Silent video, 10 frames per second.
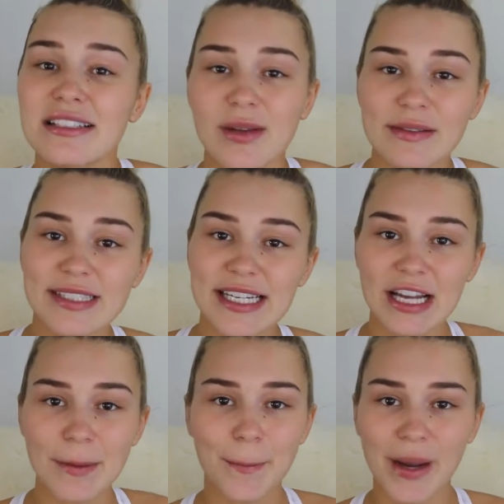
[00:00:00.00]
So I've
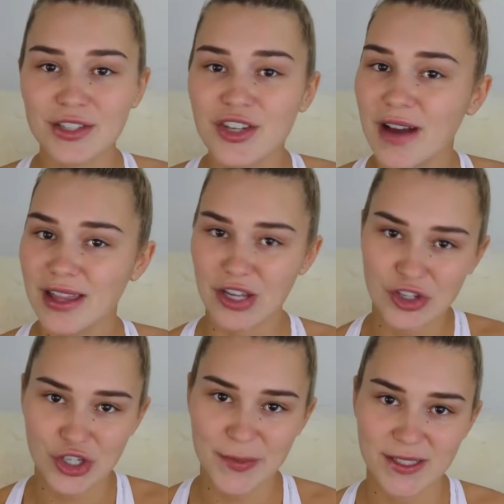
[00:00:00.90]
seen a bunch of other
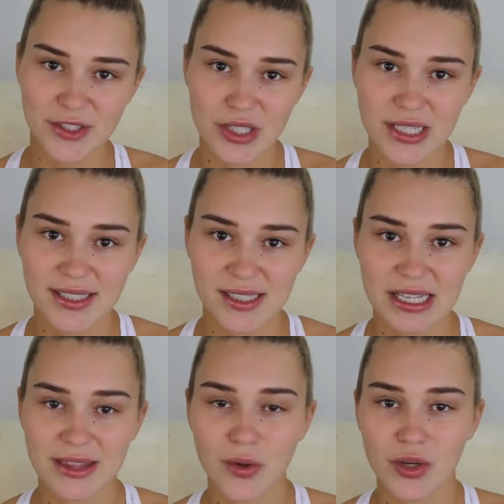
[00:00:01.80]
YouTubers do this and
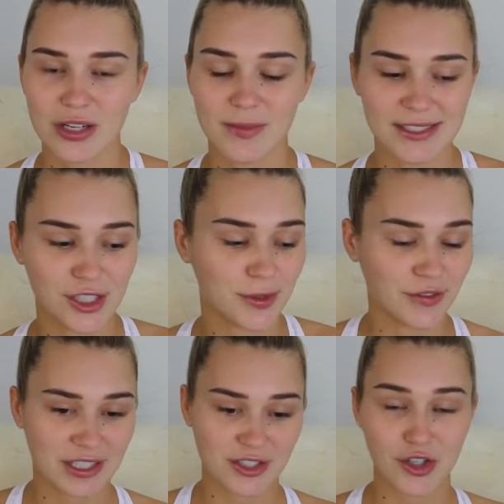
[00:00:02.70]
I thought it would be super
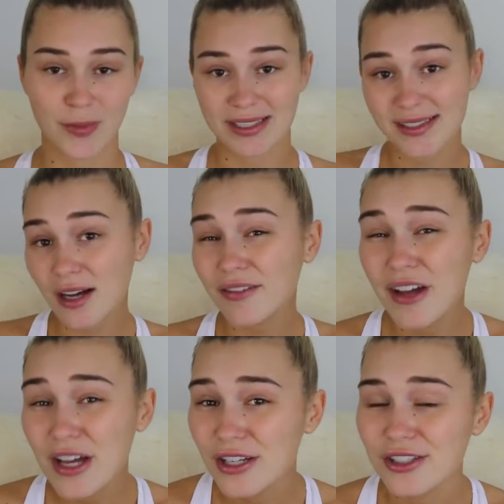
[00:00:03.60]
fun to do myself.
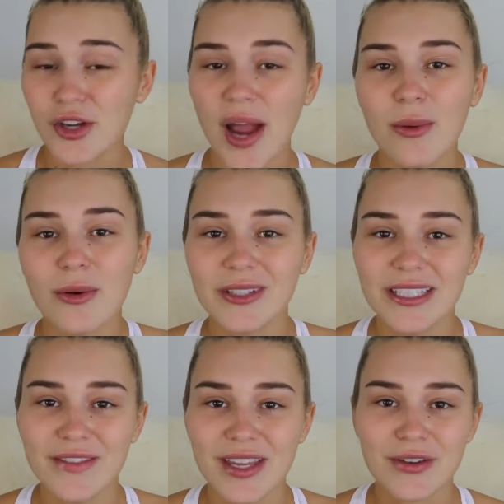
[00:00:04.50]
So I will
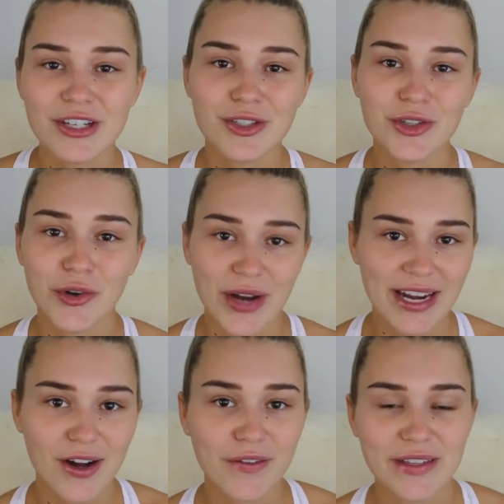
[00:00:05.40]
leave the original
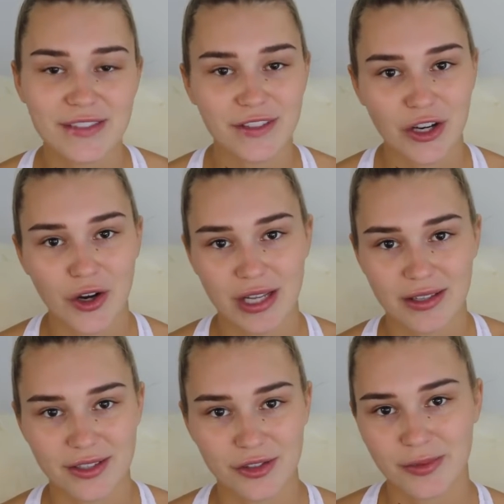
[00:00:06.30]
creator of this video in
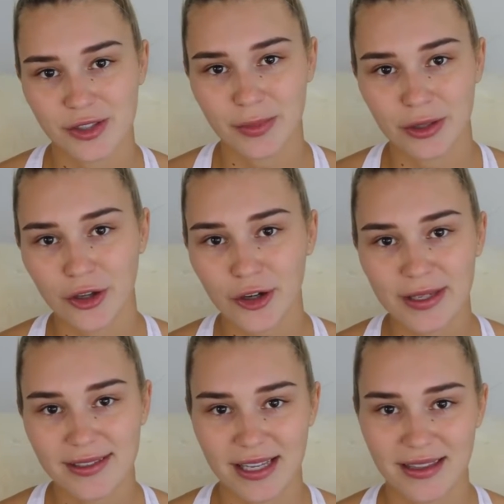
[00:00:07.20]
the description below
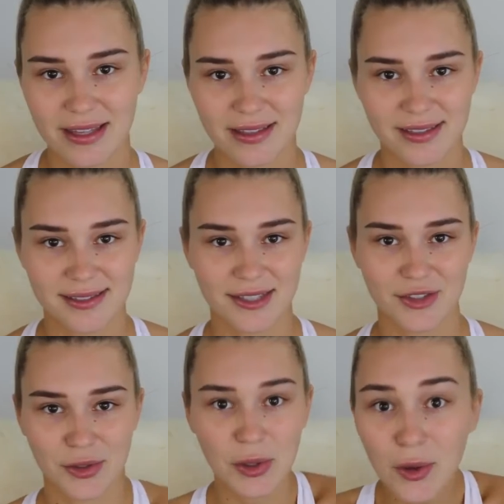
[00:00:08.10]
because I think this is
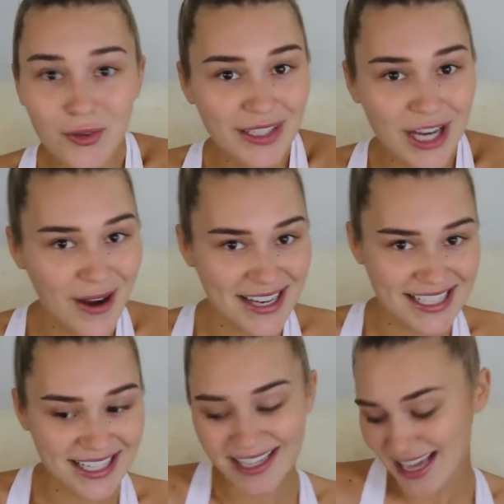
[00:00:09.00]
such a cool video
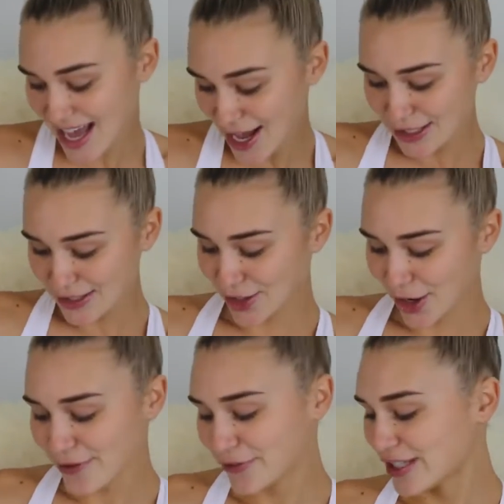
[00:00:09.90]
idea.
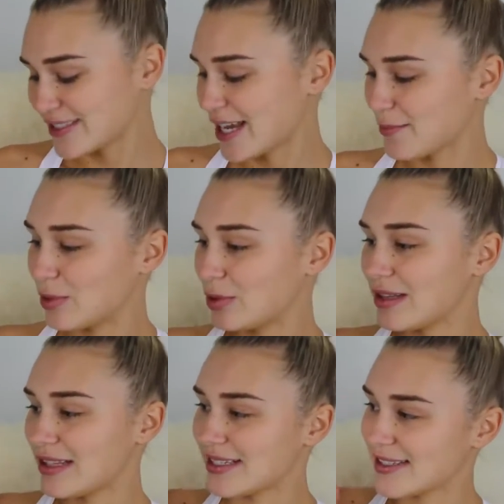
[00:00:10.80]
So for
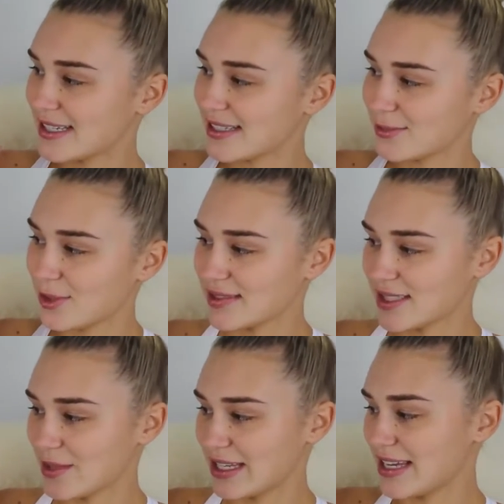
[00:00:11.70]
example, this is what
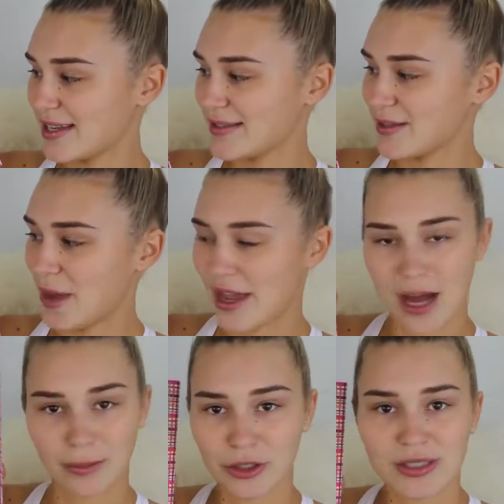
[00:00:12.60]
some of the kids
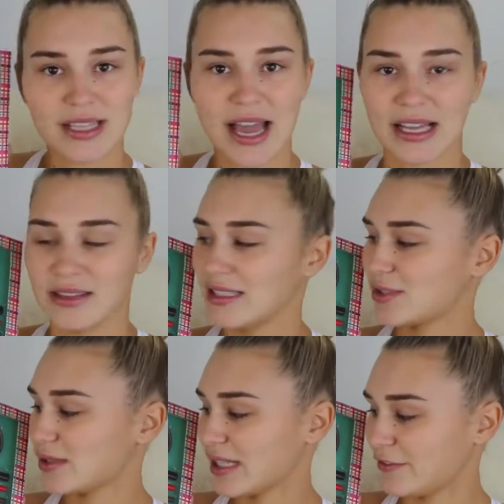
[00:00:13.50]
makeup looks like.
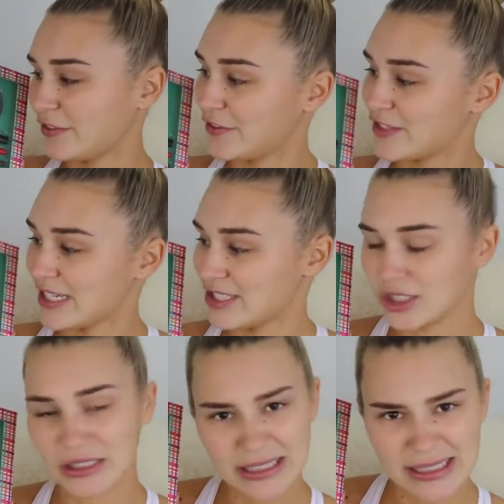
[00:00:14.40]
This was like
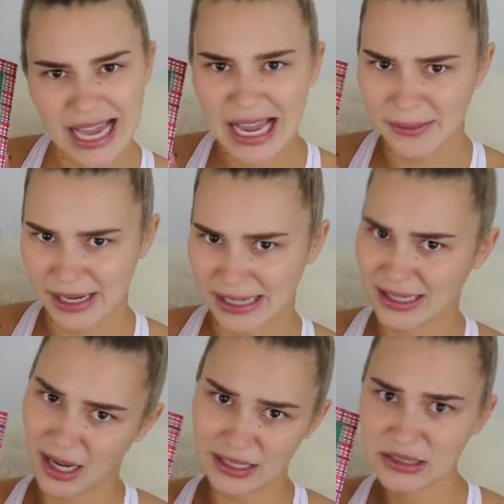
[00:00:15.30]
$15. I mean,
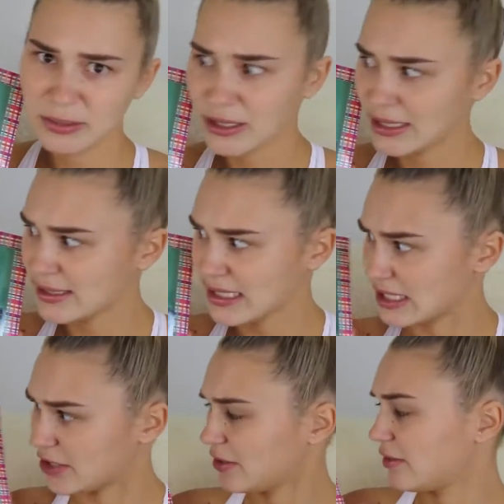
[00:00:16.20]
kind of
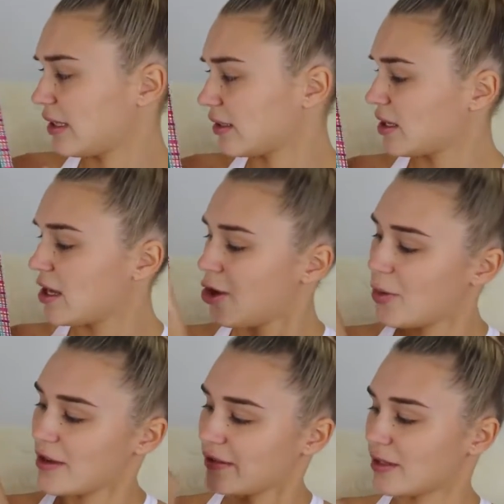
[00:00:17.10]
pricey, don't you think?
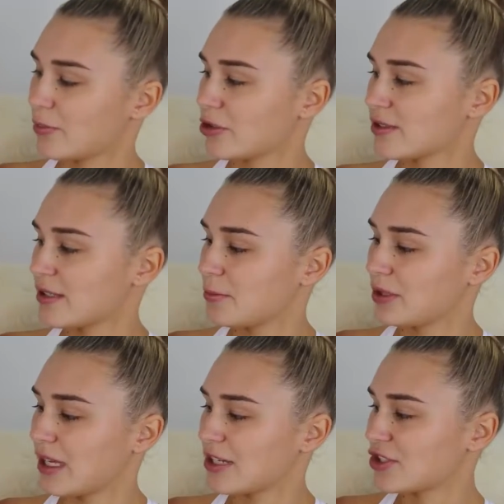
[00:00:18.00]
We have like a bronzer,
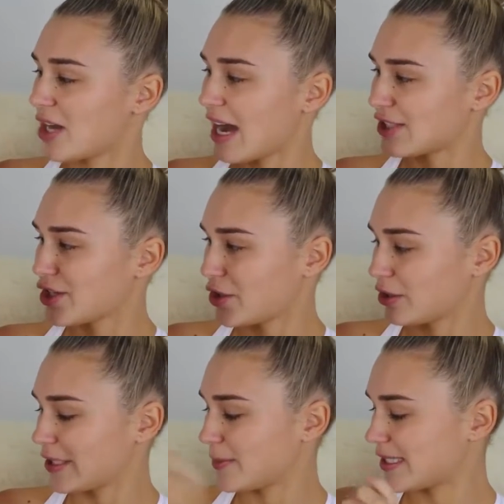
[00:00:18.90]
blush,
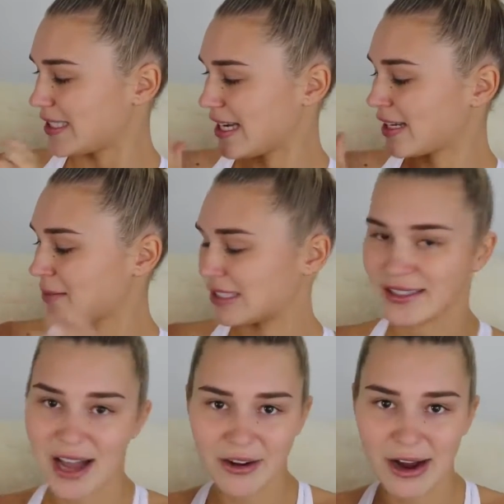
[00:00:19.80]
eyeshadow, lipstick,
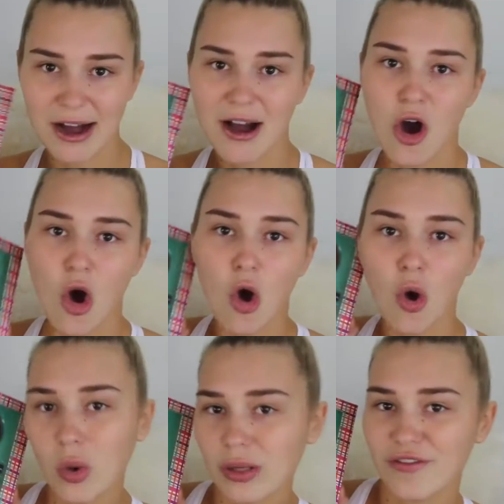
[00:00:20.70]
mascara,
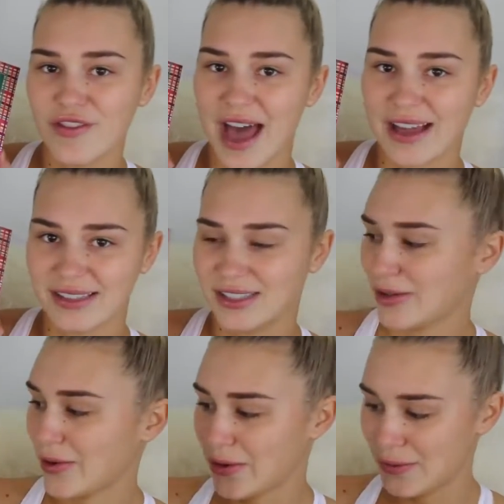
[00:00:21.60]
all of that.
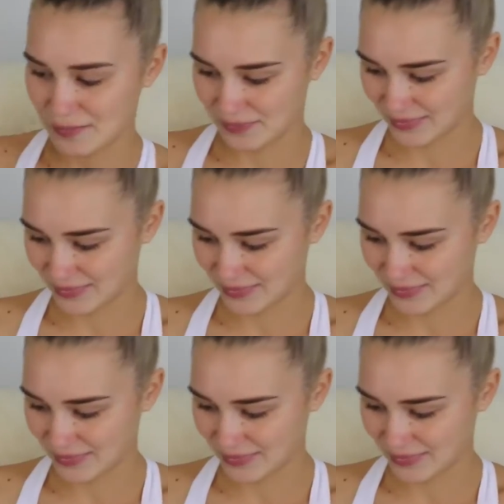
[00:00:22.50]
So